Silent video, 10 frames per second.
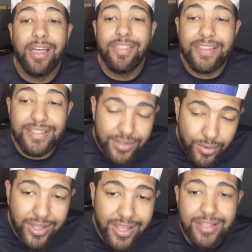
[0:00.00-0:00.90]
this
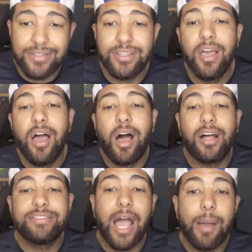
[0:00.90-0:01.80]
dude is. On
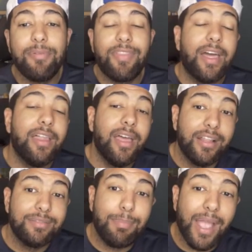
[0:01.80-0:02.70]
top of that,
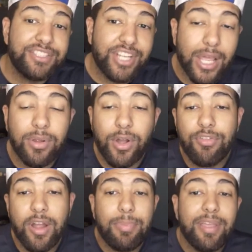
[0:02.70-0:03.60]
Max Chadwick
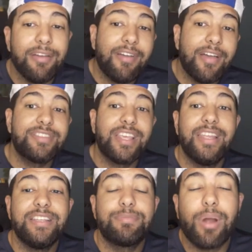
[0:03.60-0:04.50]
over at PFF said
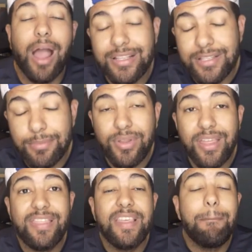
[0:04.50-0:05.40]
he's possibly
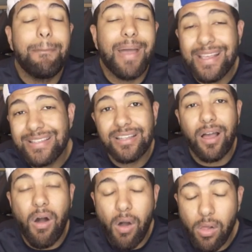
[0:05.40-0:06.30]
the best
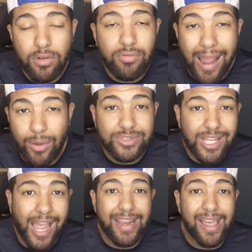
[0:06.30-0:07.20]
all-around
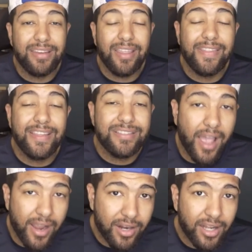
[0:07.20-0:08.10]
tight end in the
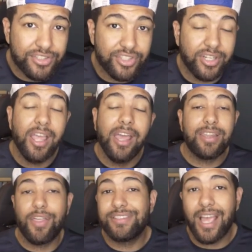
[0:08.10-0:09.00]
entire country.
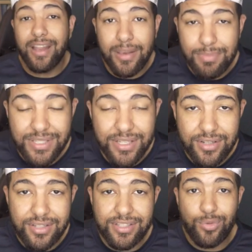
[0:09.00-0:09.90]
Now, the tight end
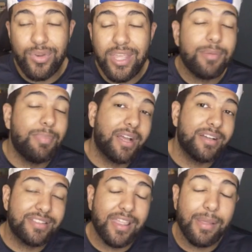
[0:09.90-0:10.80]
position is unique
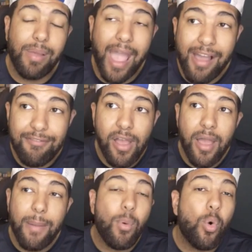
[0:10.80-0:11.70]
because they have
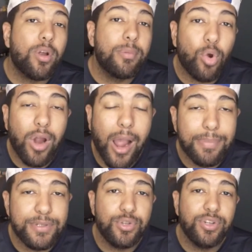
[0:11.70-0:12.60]
more and more
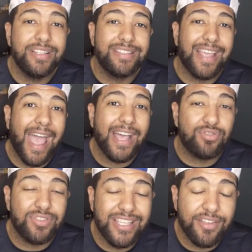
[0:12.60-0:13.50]
opportunities as
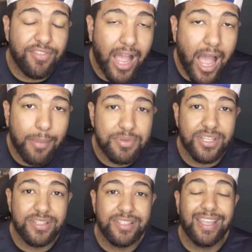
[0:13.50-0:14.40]
receiving
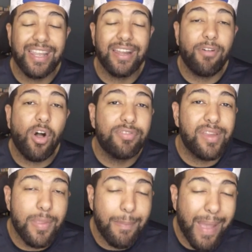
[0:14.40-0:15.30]
options and getting involved
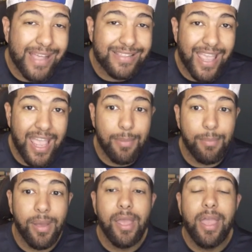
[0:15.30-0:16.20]
in the pass game.
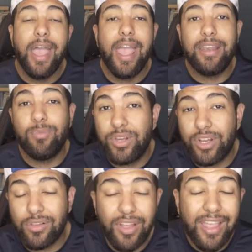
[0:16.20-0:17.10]
And when
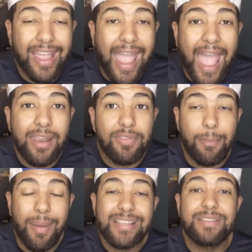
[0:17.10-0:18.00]
you're looking at the
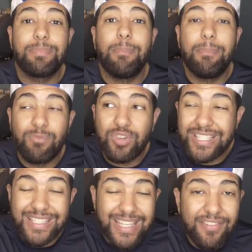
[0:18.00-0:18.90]
best
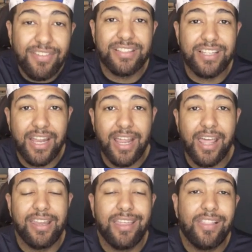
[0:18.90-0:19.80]
receiving tight
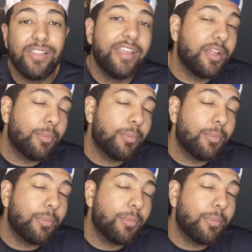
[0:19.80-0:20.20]
end in the league, you're